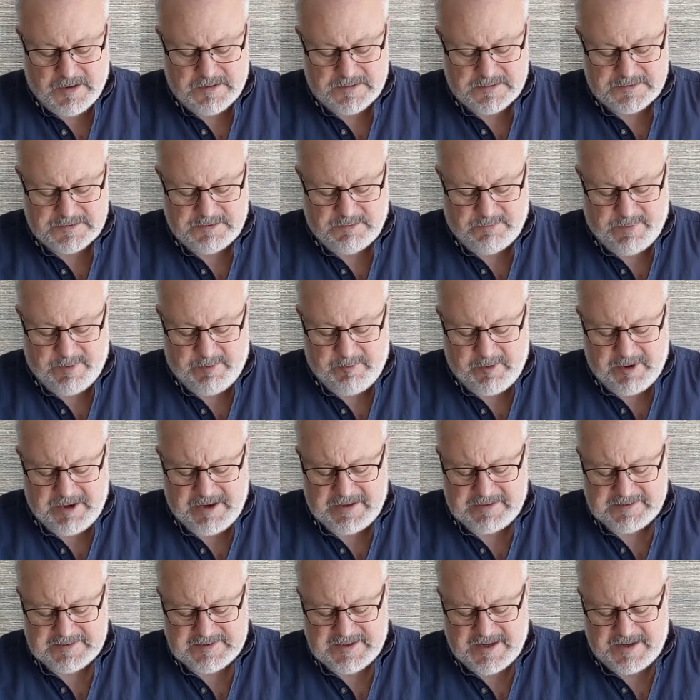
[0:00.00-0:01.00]
So we went
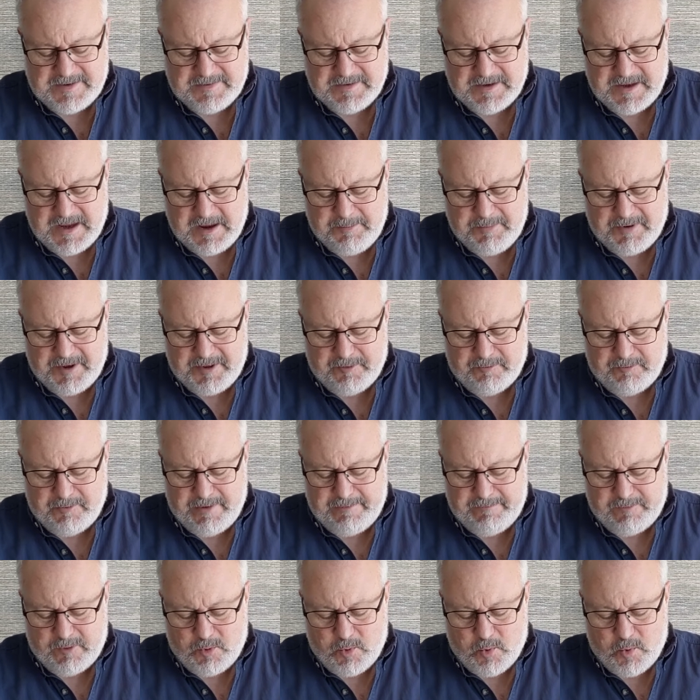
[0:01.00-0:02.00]
outside the gate by the
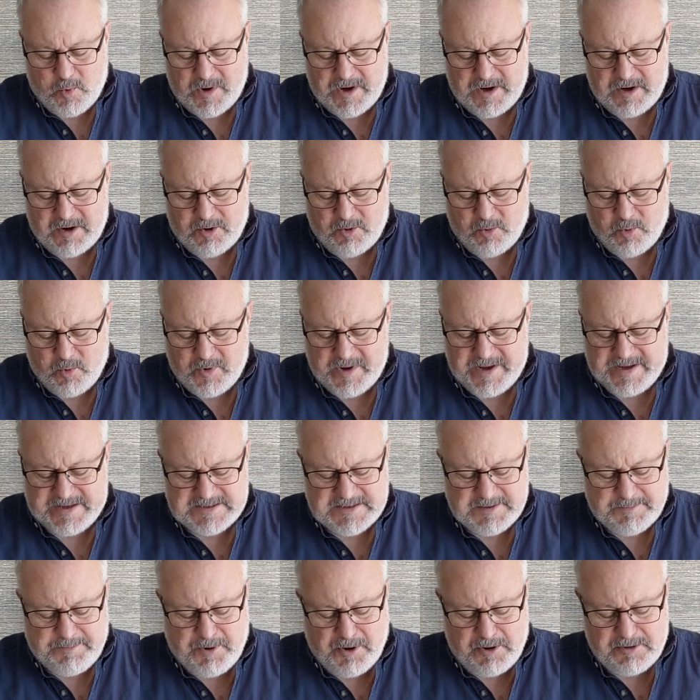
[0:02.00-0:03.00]
river where we
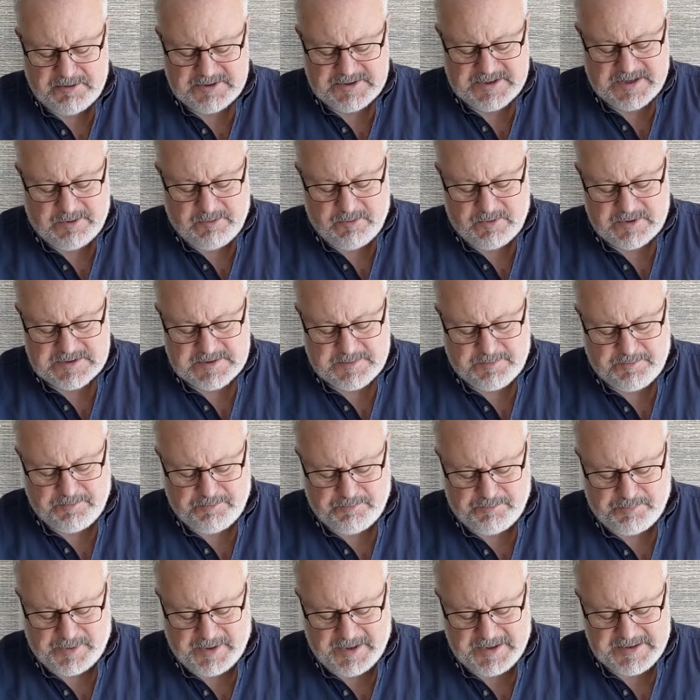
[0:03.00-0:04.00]
supposed there was a
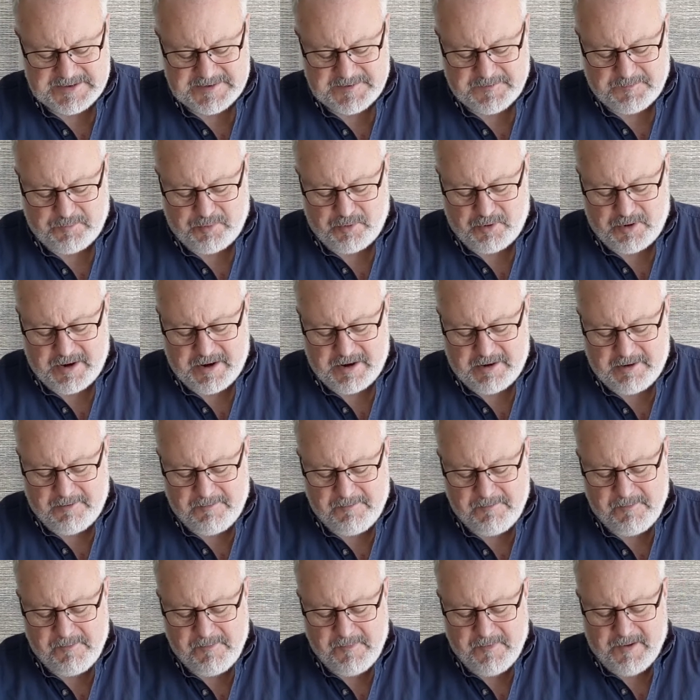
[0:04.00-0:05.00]
place of prayer.
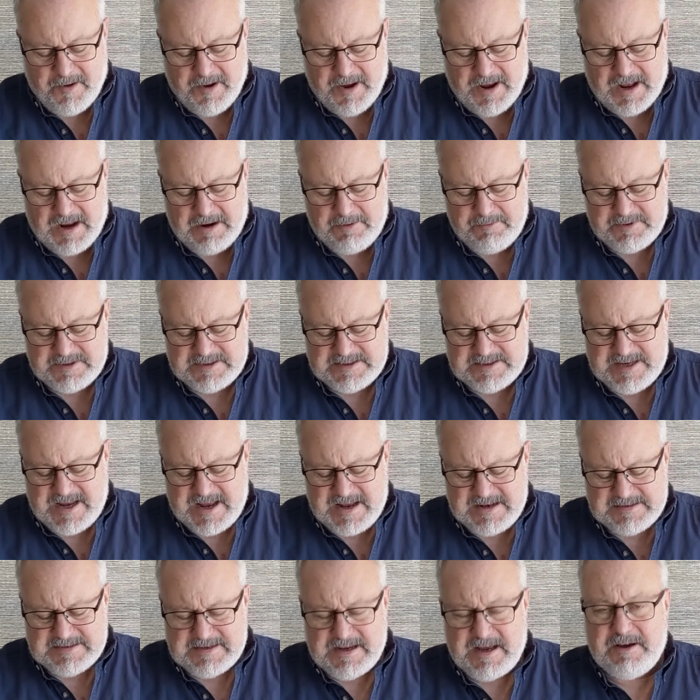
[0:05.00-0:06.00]
And we
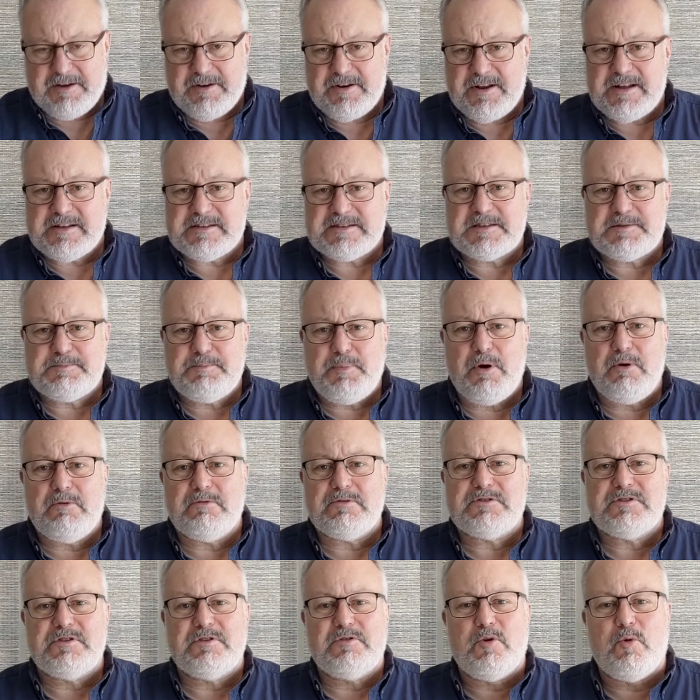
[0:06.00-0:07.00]
sat down and spoke
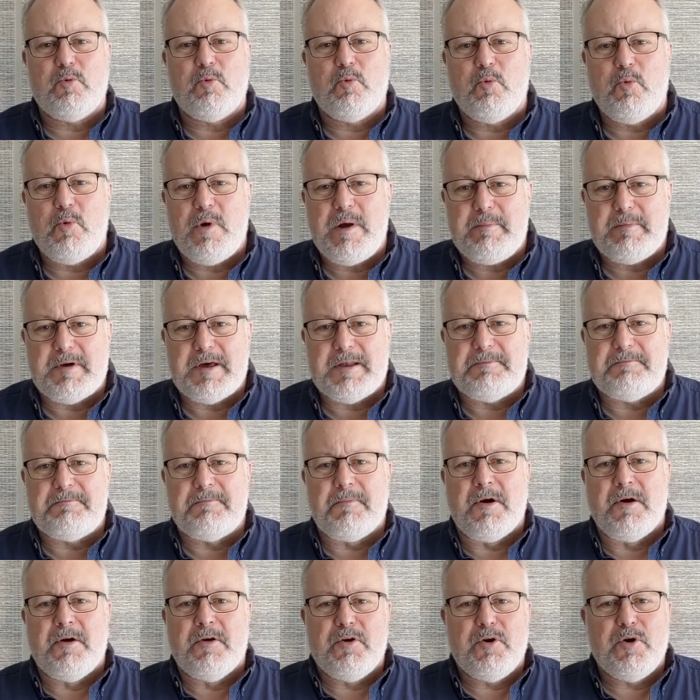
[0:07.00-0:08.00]
to the women
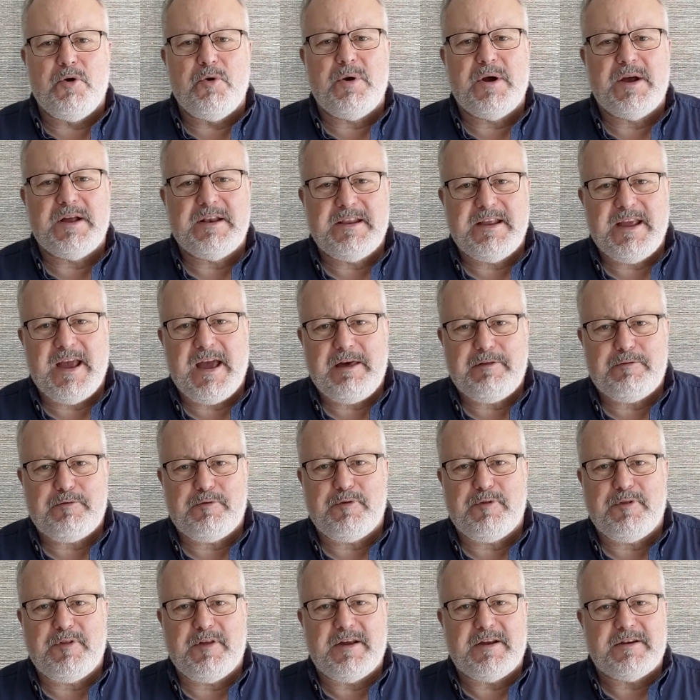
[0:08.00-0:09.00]
who had
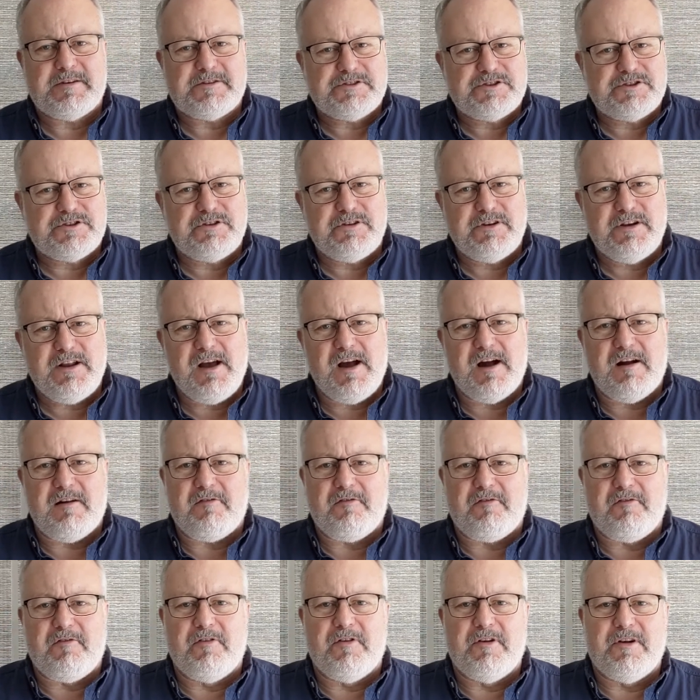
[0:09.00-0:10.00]
gathered there. Sure enough,
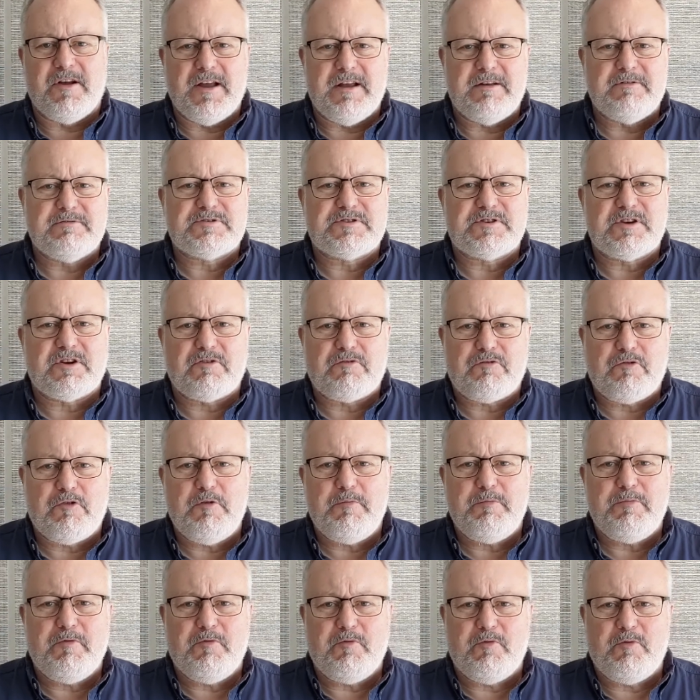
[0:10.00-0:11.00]
it was a
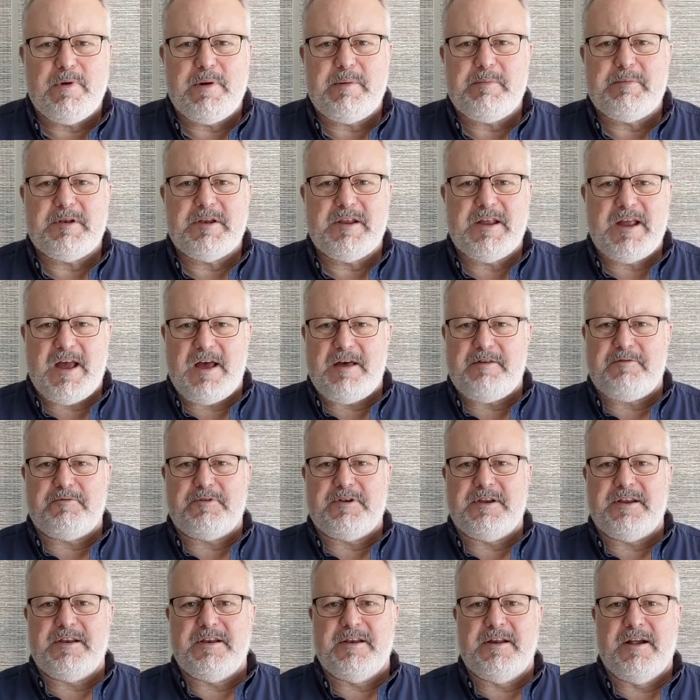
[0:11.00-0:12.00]
group of women
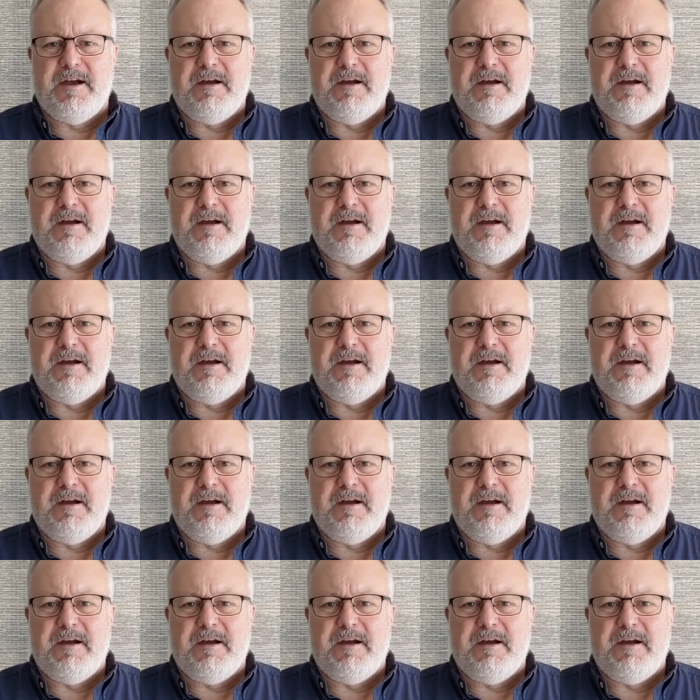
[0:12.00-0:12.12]
gathering